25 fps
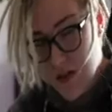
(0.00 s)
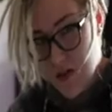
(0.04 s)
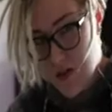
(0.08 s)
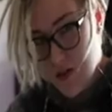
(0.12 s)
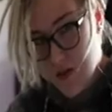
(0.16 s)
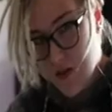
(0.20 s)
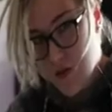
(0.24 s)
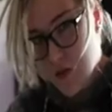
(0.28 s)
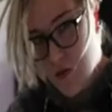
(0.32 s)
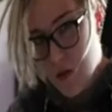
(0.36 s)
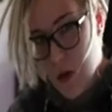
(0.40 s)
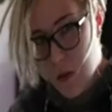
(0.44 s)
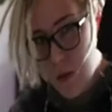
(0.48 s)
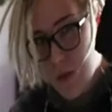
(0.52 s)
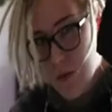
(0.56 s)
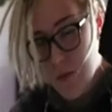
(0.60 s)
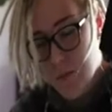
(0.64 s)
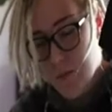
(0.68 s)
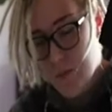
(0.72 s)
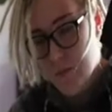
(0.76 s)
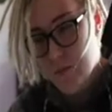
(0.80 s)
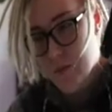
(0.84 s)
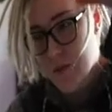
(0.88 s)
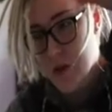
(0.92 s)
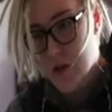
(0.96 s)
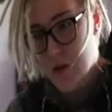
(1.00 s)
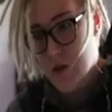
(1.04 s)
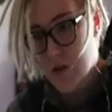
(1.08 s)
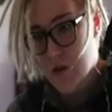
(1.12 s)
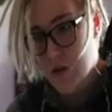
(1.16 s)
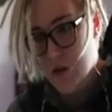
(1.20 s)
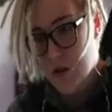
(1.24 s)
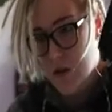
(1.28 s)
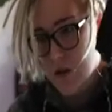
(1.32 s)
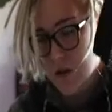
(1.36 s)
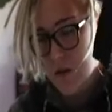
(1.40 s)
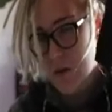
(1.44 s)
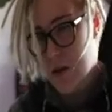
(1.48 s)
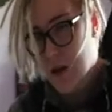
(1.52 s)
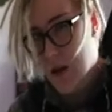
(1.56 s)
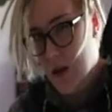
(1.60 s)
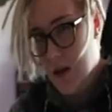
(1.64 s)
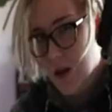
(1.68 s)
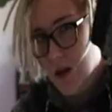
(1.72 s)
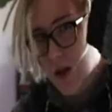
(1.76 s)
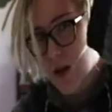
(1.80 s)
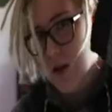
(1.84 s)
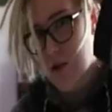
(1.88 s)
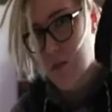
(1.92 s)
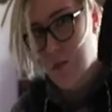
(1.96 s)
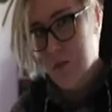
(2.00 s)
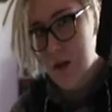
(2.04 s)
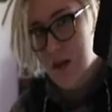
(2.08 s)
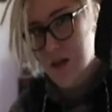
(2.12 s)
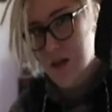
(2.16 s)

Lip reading: and scrub them, like, and like kind of